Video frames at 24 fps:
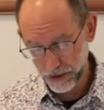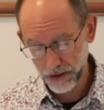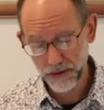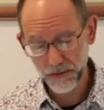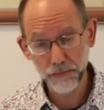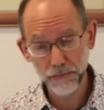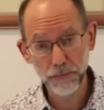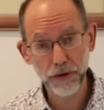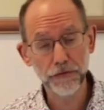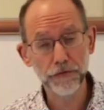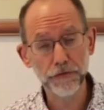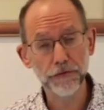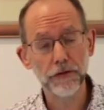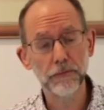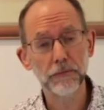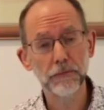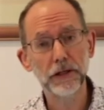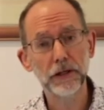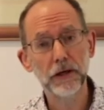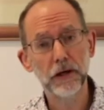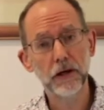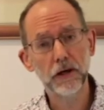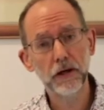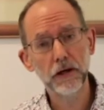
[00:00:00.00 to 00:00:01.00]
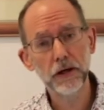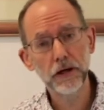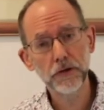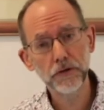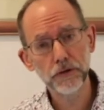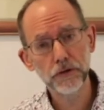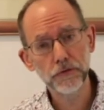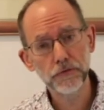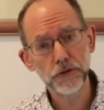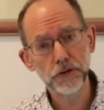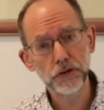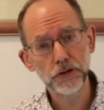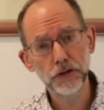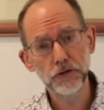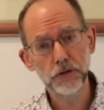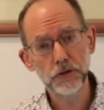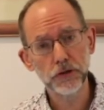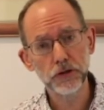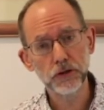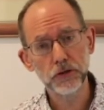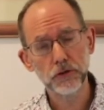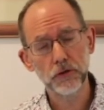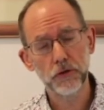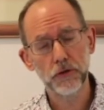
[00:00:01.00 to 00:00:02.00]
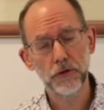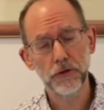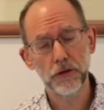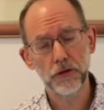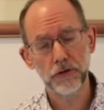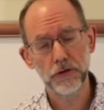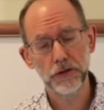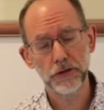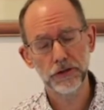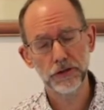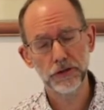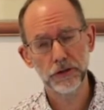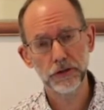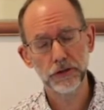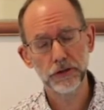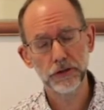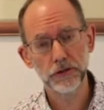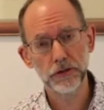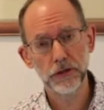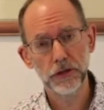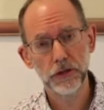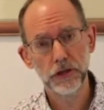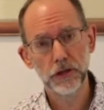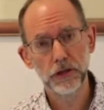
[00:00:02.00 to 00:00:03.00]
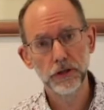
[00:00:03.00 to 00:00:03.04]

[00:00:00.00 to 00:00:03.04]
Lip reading: But from the eyes of the Jewish authorities,